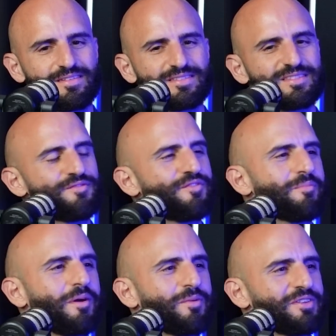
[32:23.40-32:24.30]
It's
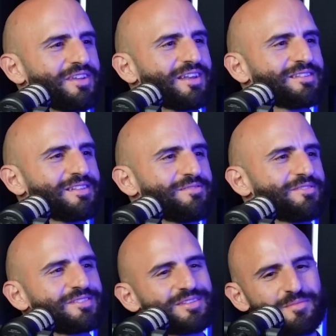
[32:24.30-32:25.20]
different, but when you get it
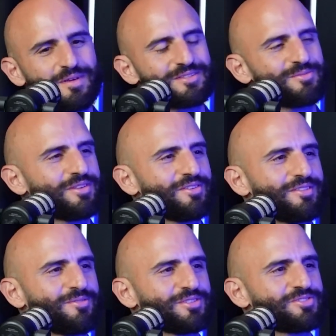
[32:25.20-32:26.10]
delivered compared to when you're
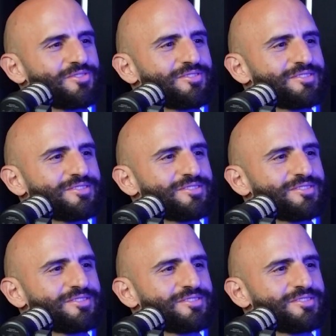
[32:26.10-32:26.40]
in the restaurant,